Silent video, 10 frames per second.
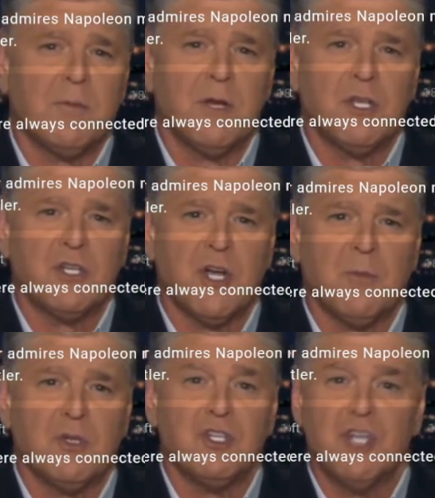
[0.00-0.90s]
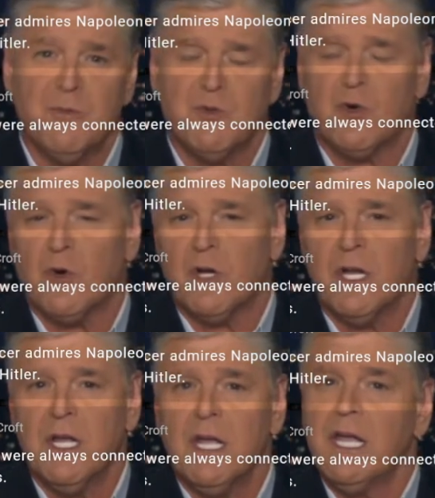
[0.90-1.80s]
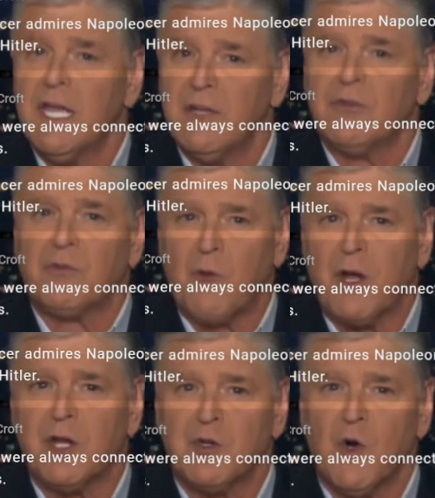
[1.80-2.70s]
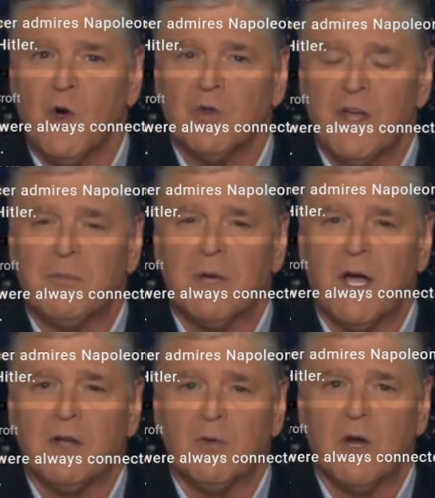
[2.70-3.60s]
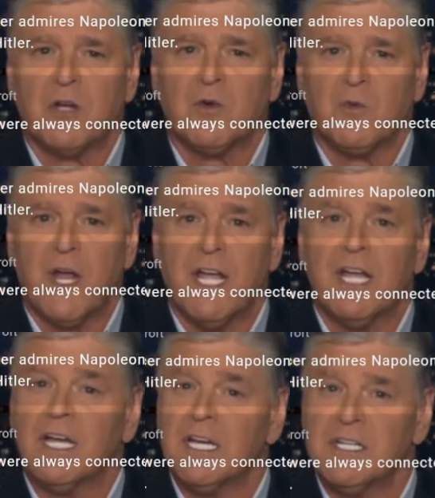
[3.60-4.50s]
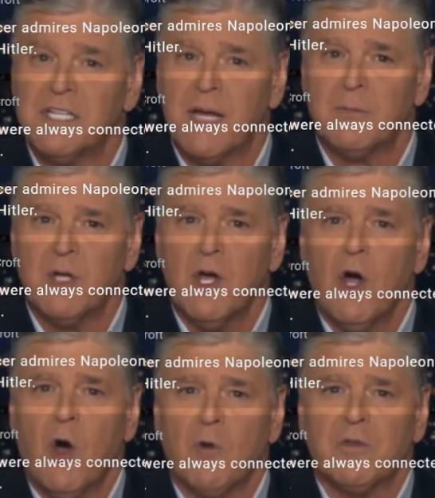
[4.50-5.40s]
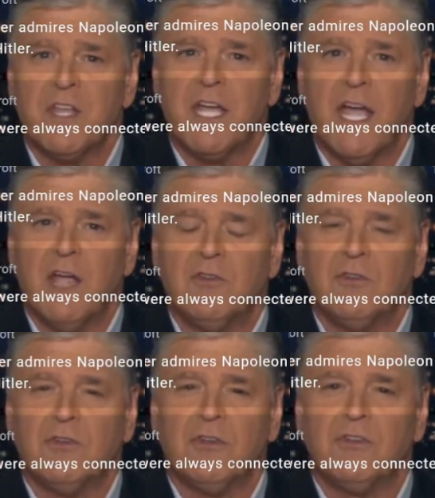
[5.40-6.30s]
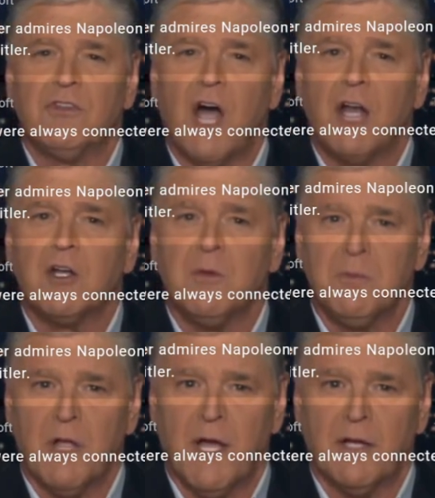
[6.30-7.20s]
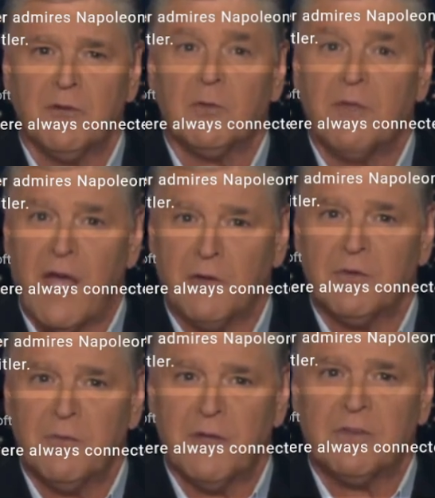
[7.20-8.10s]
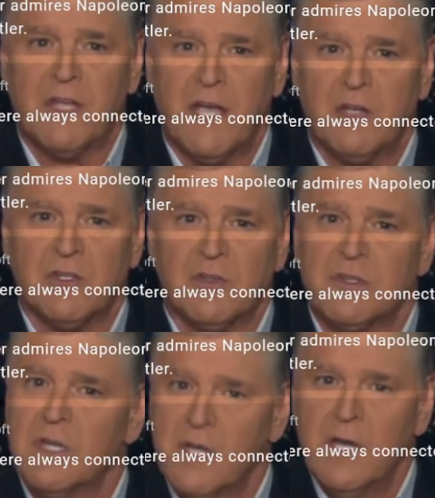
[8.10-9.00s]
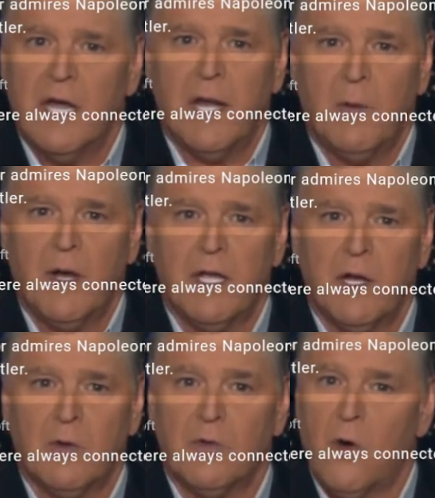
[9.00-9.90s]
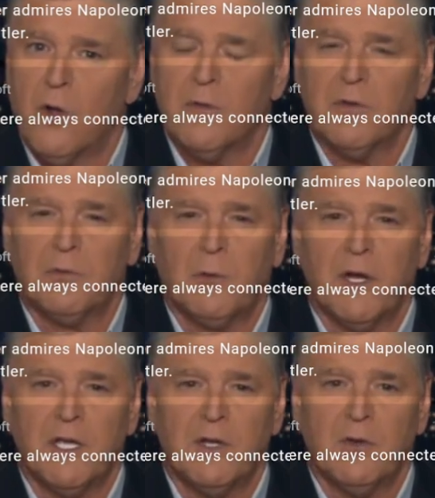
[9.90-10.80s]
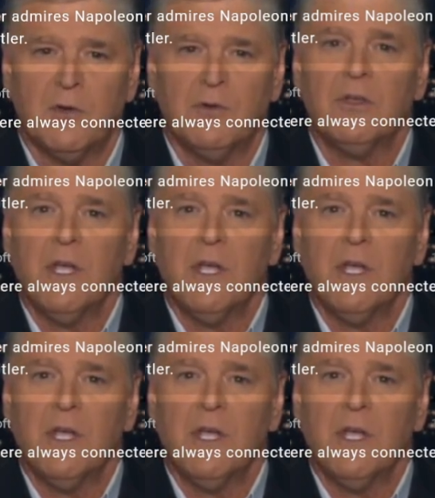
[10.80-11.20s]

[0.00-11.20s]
He doesn't seem to know about the Middle Ages then, because the Middle Ages, beauty was venerated. You have a situation where, say, the Vikings, my ancestors, the pirates that he so admires,